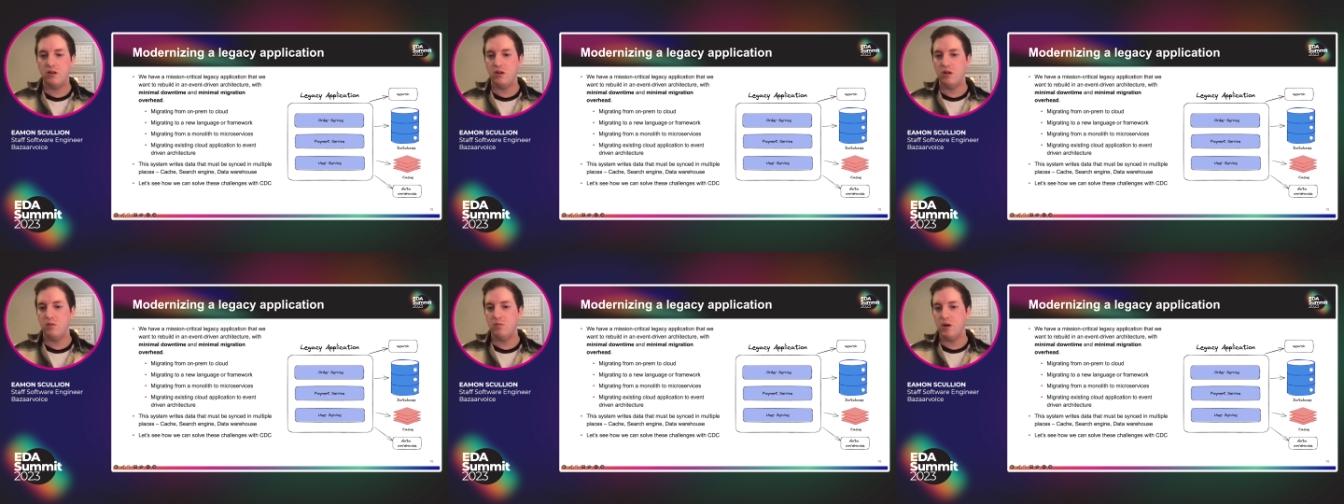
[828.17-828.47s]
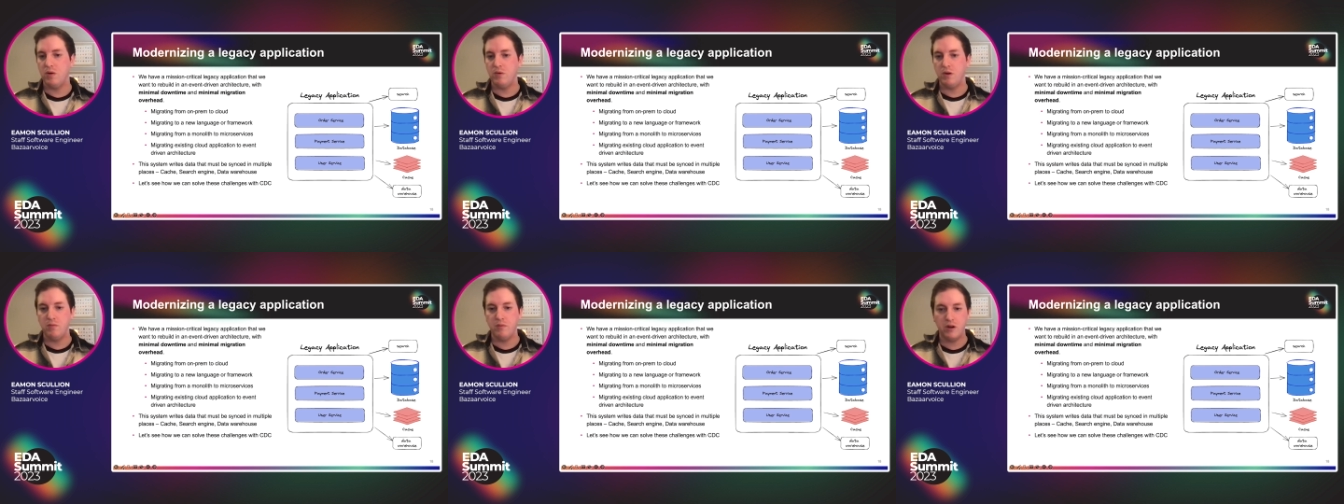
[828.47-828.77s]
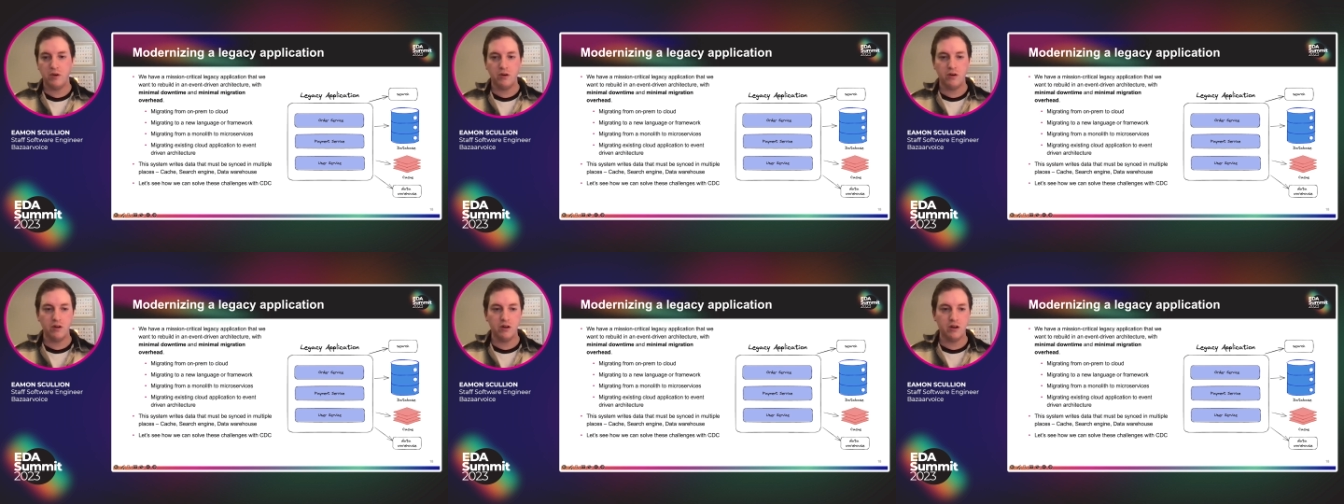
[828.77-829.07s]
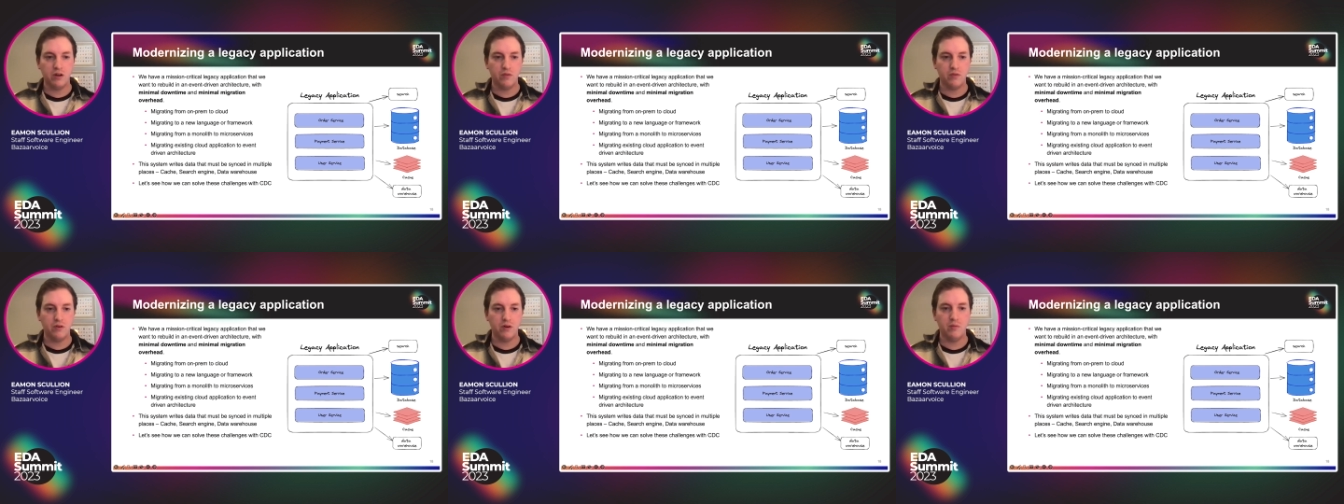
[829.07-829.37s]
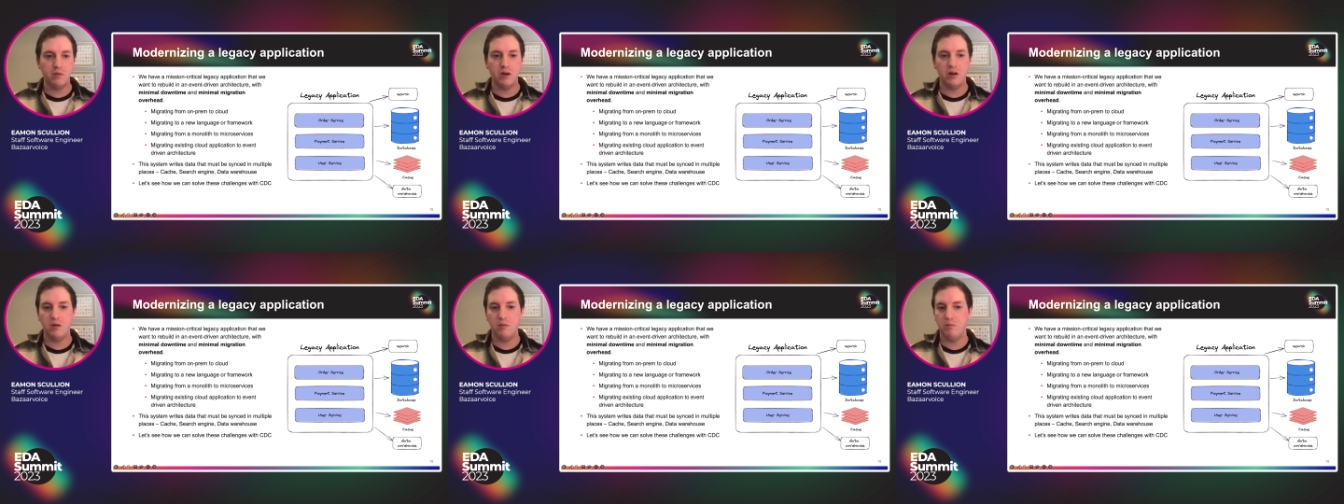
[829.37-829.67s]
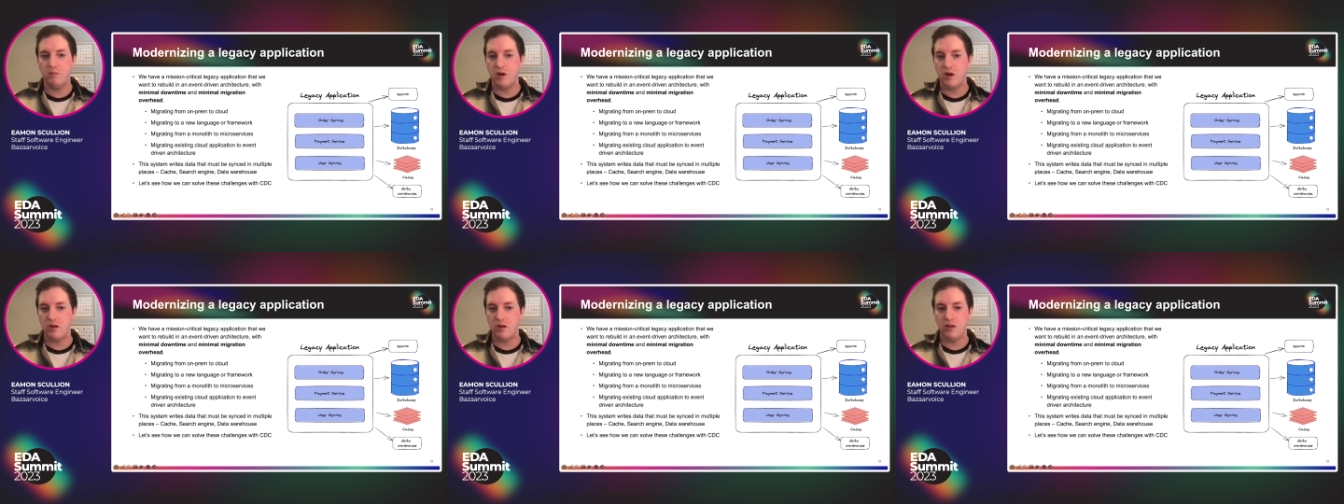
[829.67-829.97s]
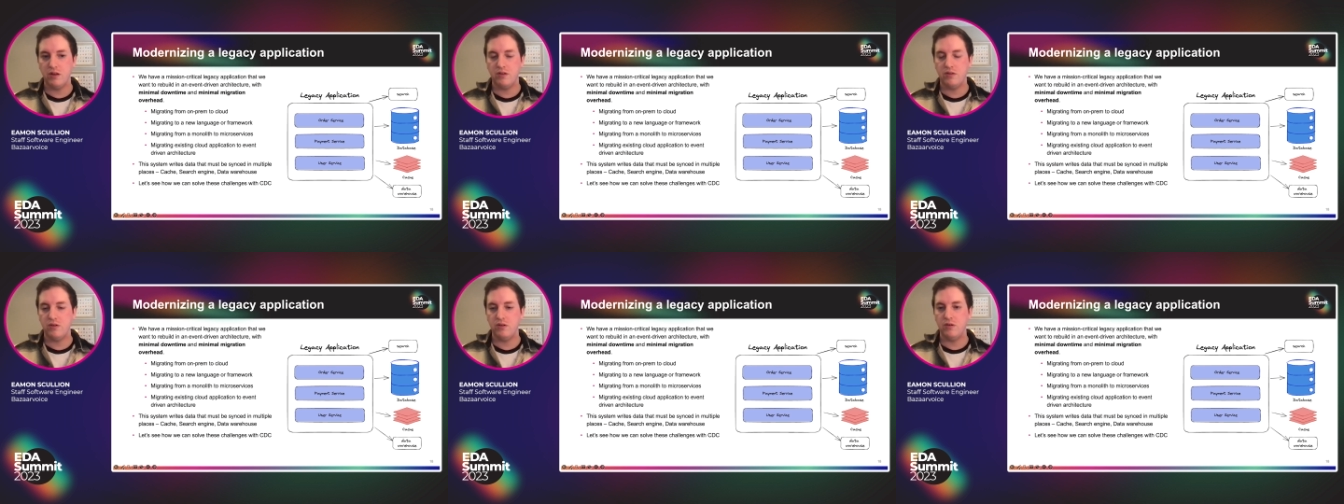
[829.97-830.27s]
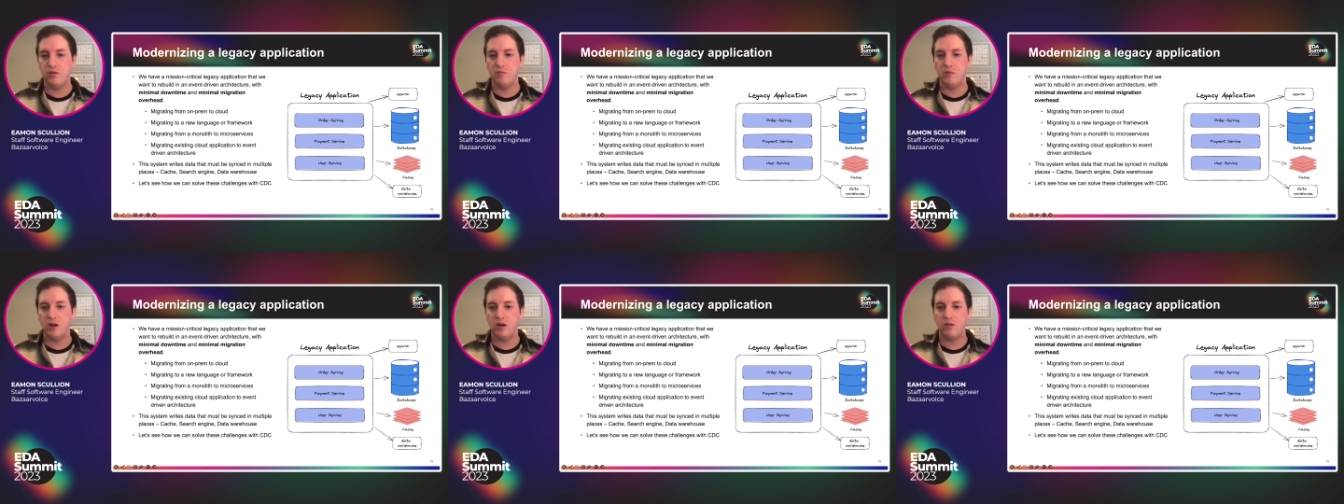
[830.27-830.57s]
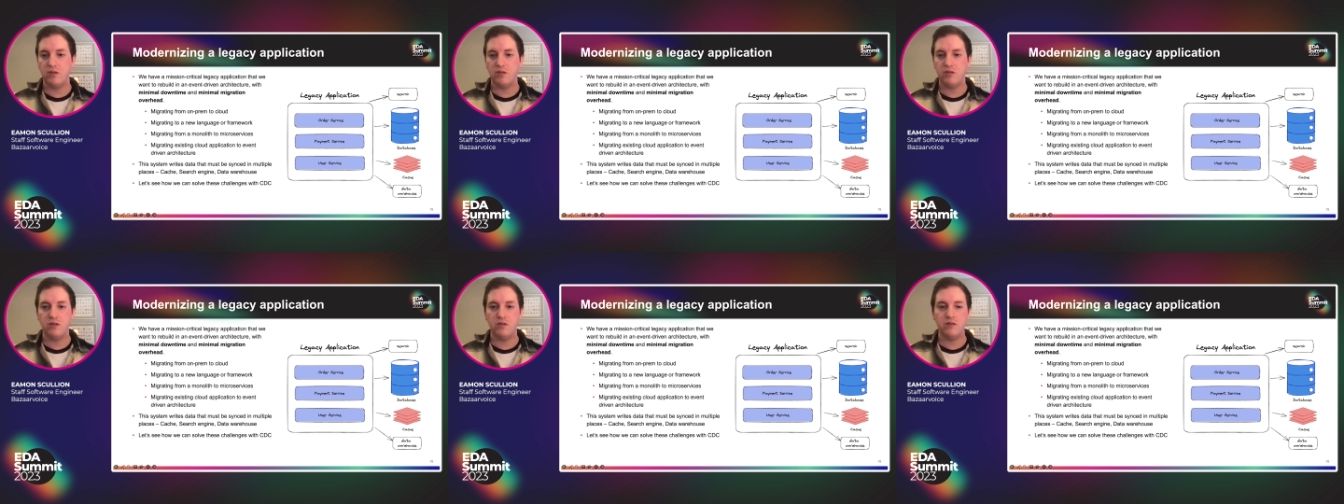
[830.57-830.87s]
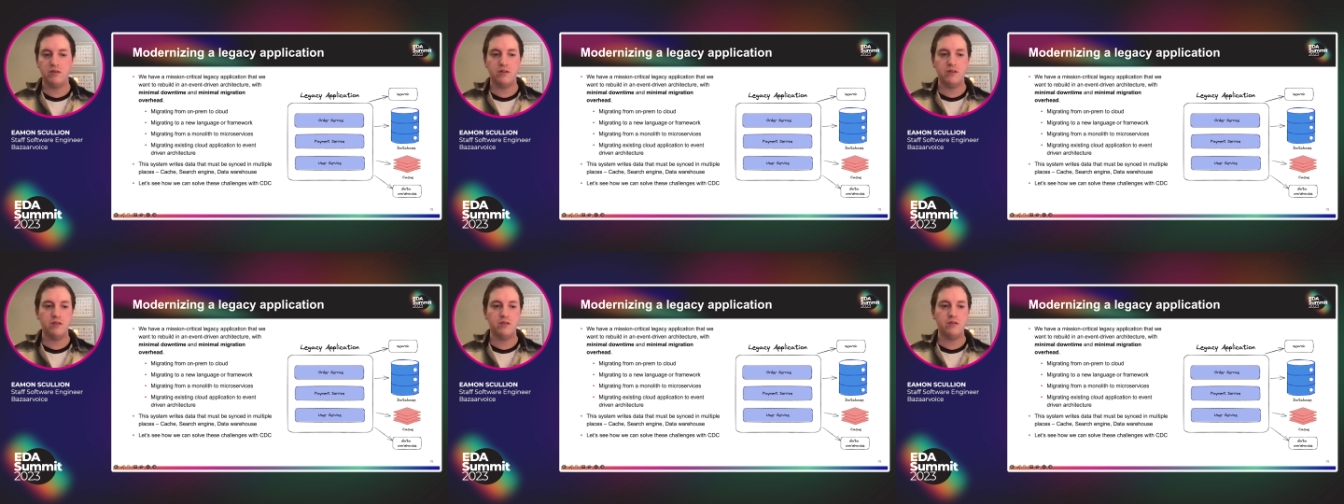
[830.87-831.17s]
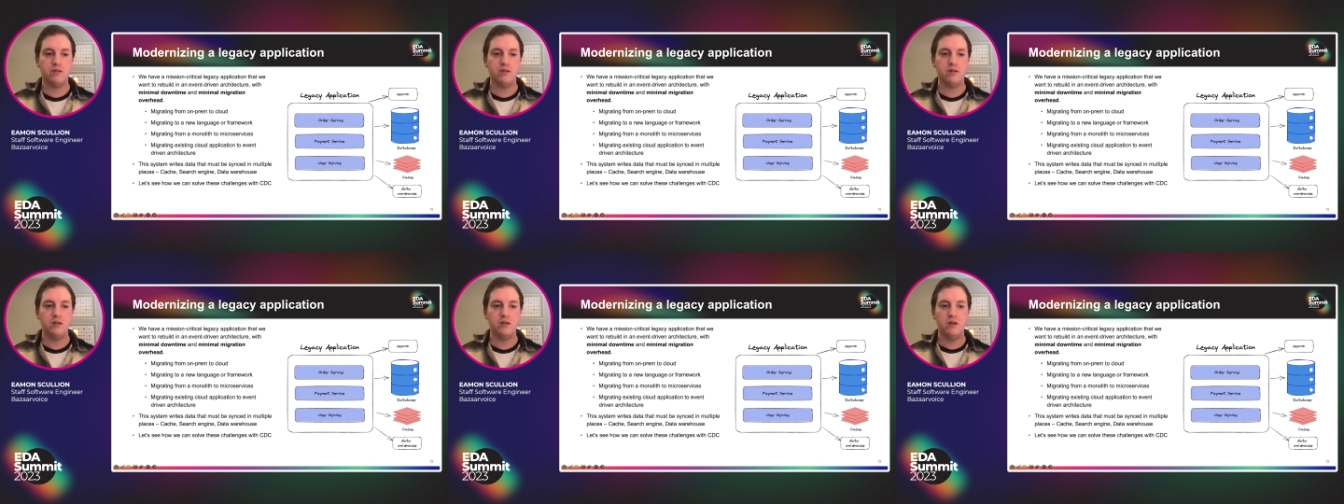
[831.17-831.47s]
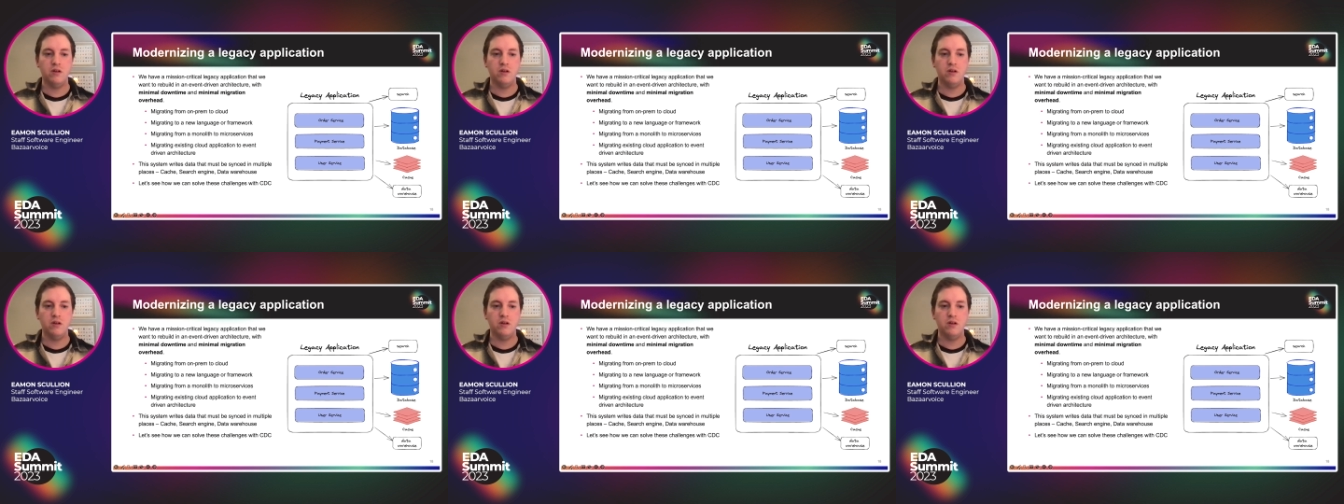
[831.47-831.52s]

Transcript: You might be migrating from a monolith to microservices,